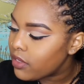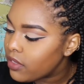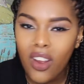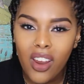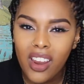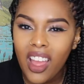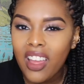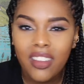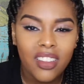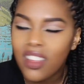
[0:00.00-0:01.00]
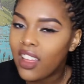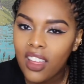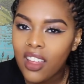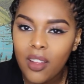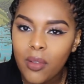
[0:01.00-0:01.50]
Sorry,
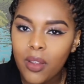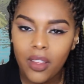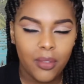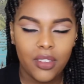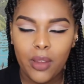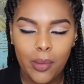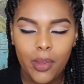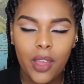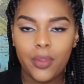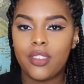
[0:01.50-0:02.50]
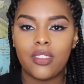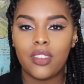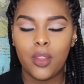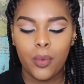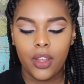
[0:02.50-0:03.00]
I'm sorry, my mind was
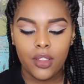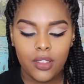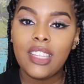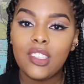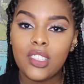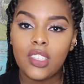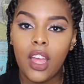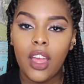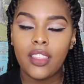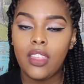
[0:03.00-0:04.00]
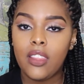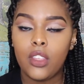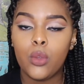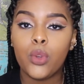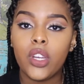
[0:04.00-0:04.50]
somewhere else. Next thing
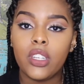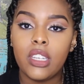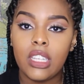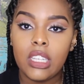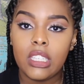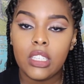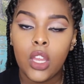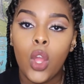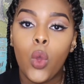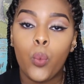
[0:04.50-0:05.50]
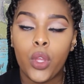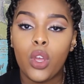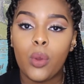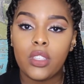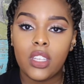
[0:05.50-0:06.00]
that you're gonna need when
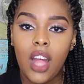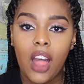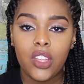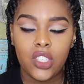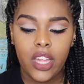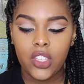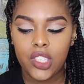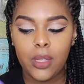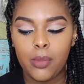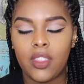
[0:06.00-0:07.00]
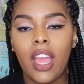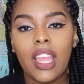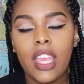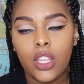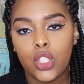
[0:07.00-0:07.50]
going to college is actually something that I
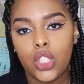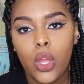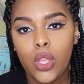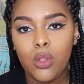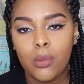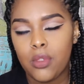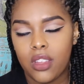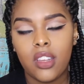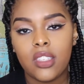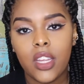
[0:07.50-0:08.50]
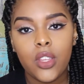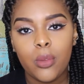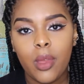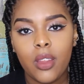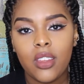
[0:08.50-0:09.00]
can't show you, so I'm just gonna tell you
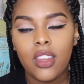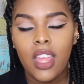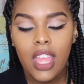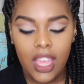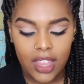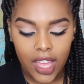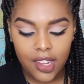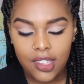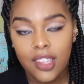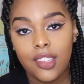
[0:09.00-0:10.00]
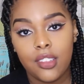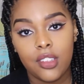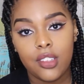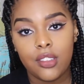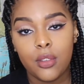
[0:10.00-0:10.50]
about it. And that is a
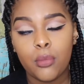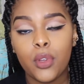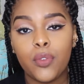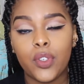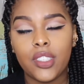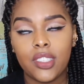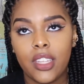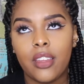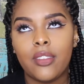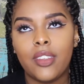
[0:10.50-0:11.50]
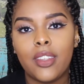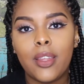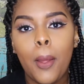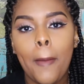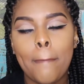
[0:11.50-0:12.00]
system for
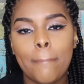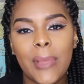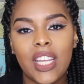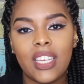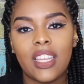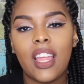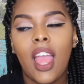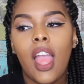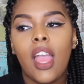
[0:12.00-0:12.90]
saving money.